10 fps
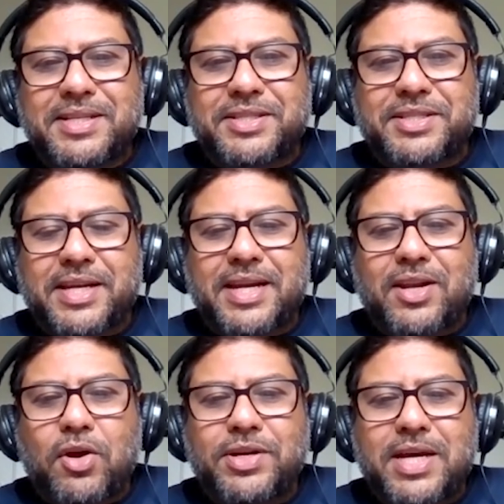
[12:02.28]
second
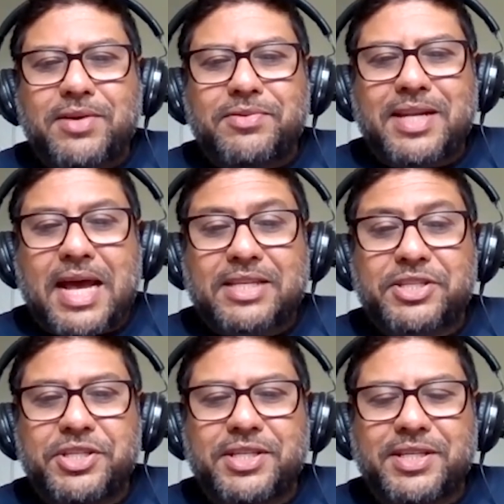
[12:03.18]
lockdown
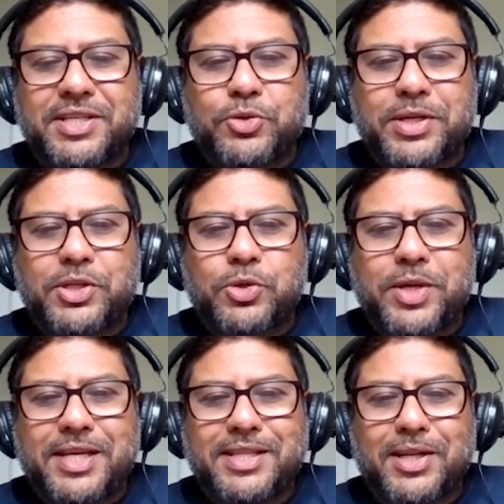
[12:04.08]
last year in
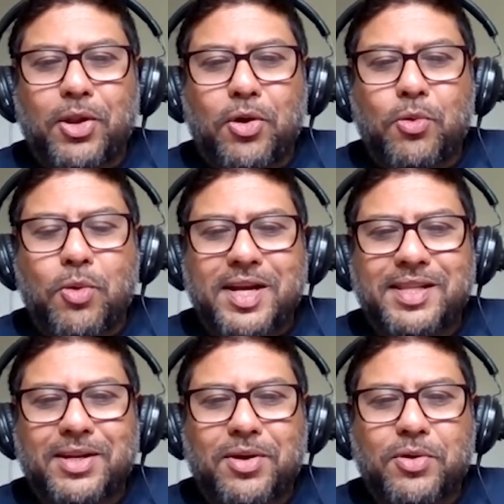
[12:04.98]
2020, the long
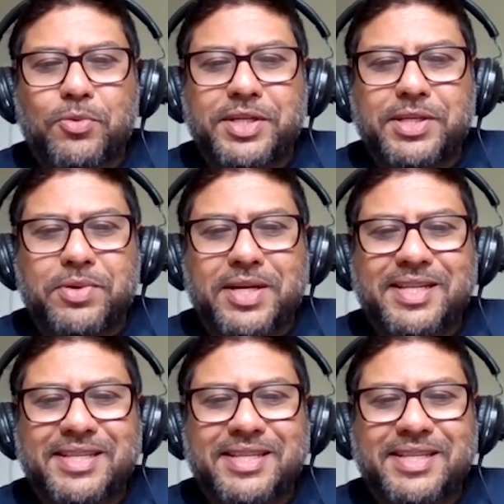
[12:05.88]
winter one.